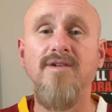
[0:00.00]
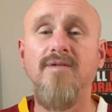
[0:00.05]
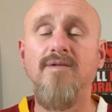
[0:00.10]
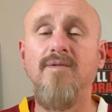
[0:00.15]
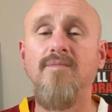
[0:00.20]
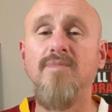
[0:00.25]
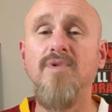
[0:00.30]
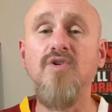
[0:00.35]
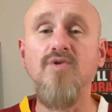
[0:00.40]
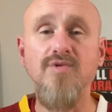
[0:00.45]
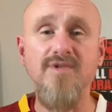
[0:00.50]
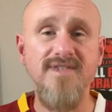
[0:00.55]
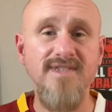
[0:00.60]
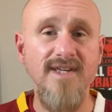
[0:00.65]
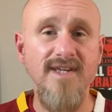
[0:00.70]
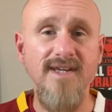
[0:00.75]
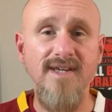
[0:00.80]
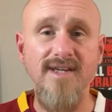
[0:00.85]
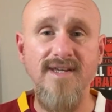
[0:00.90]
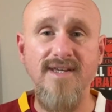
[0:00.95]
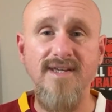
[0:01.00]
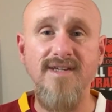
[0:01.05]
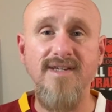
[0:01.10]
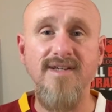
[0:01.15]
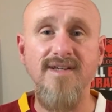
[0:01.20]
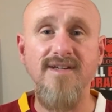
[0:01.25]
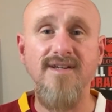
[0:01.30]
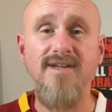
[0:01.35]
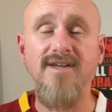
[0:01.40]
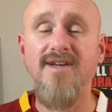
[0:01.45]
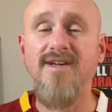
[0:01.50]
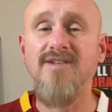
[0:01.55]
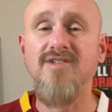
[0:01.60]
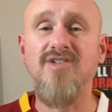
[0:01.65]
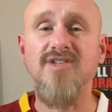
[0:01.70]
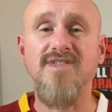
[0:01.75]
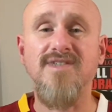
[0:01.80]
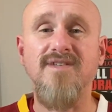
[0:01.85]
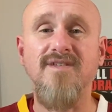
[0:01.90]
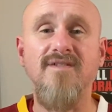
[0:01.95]
music,
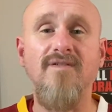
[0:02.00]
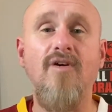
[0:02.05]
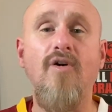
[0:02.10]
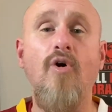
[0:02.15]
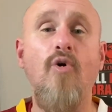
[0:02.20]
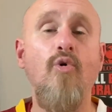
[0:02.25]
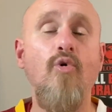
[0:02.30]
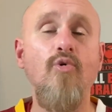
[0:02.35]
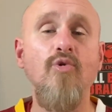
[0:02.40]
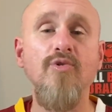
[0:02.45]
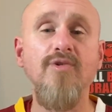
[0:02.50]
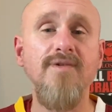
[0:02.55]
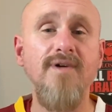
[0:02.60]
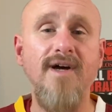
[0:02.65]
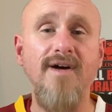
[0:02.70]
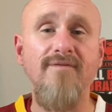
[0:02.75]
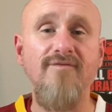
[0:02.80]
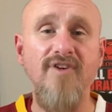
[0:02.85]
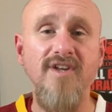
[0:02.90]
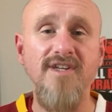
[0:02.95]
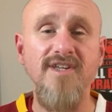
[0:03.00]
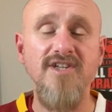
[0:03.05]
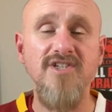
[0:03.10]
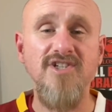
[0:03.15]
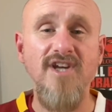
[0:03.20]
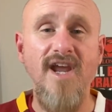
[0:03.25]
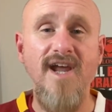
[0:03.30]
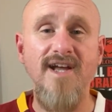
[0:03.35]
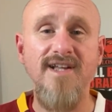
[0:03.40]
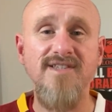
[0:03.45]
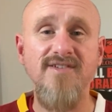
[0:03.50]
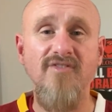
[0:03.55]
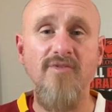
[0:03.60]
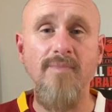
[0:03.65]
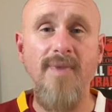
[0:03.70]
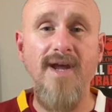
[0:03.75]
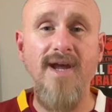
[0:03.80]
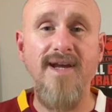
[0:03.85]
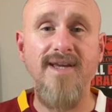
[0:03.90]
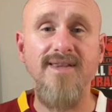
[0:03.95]
just old vintage ads from
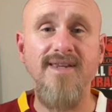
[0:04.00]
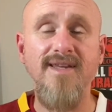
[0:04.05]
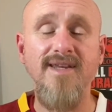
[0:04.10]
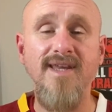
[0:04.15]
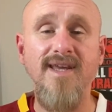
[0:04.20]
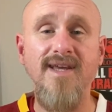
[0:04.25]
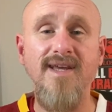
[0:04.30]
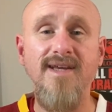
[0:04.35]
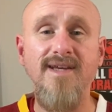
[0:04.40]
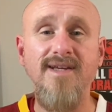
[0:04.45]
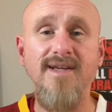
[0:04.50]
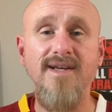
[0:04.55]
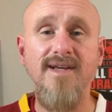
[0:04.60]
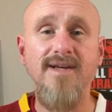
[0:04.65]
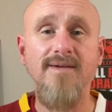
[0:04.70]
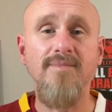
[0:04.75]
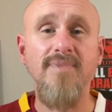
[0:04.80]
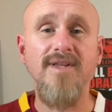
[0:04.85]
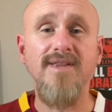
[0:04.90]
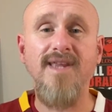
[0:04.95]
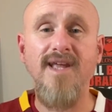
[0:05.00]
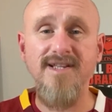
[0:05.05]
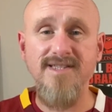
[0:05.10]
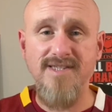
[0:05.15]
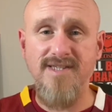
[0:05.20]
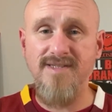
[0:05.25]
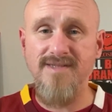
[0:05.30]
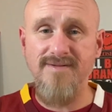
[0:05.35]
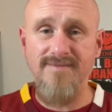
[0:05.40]
back in the day. But that's,